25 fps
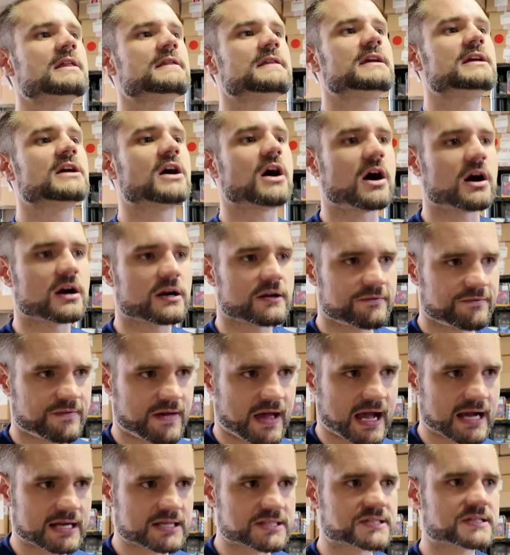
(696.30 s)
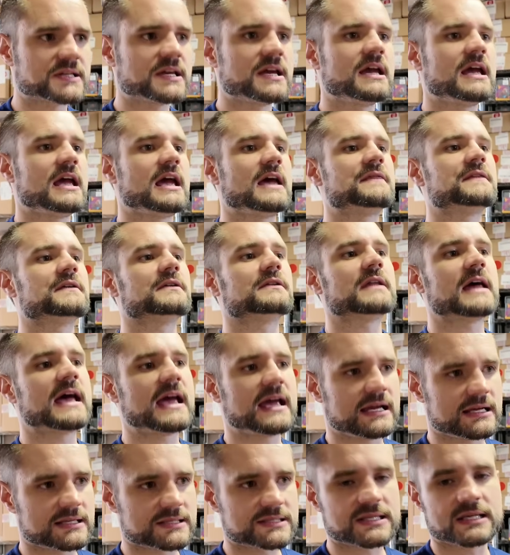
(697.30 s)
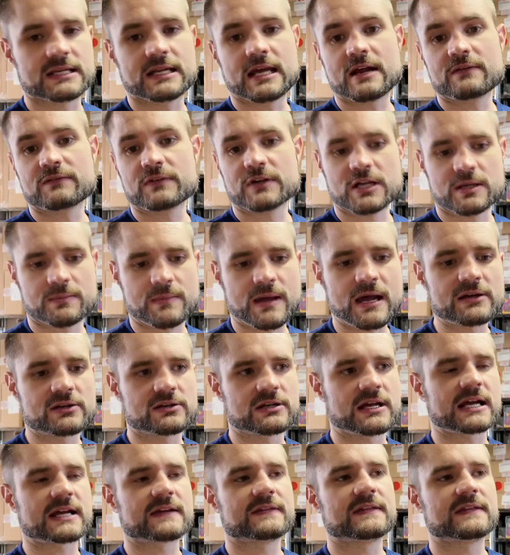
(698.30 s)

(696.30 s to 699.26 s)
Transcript: the artifacts and the lands in every commander deck,